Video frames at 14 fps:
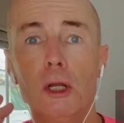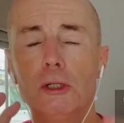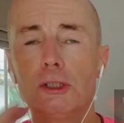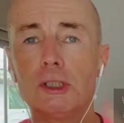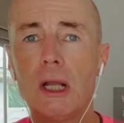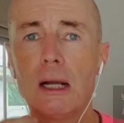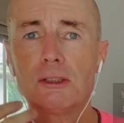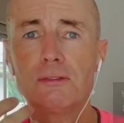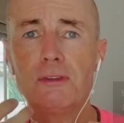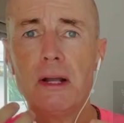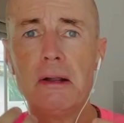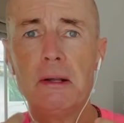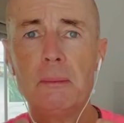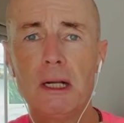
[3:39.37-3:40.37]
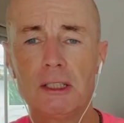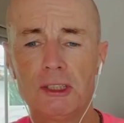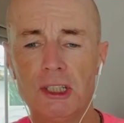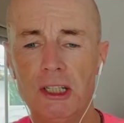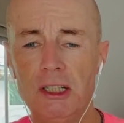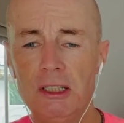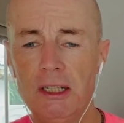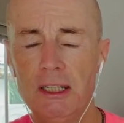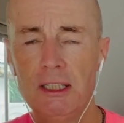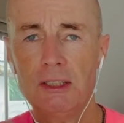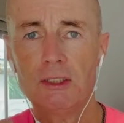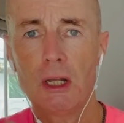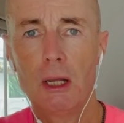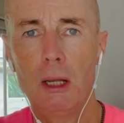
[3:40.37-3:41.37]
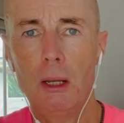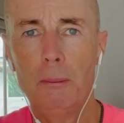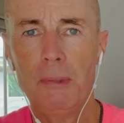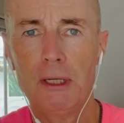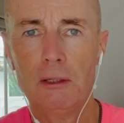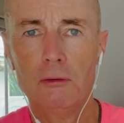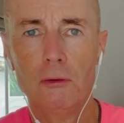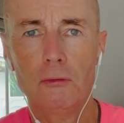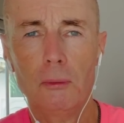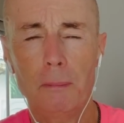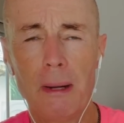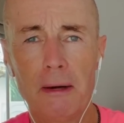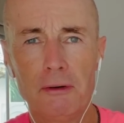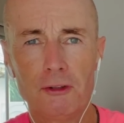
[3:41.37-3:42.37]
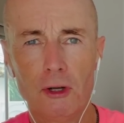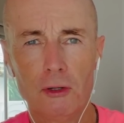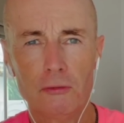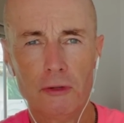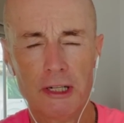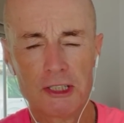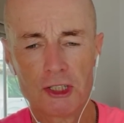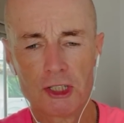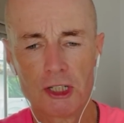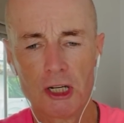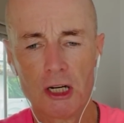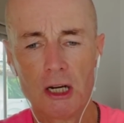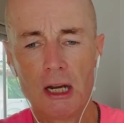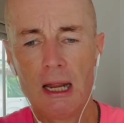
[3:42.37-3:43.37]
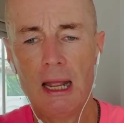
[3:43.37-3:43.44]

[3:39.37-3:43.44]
See how it's very much in his middle baritone register,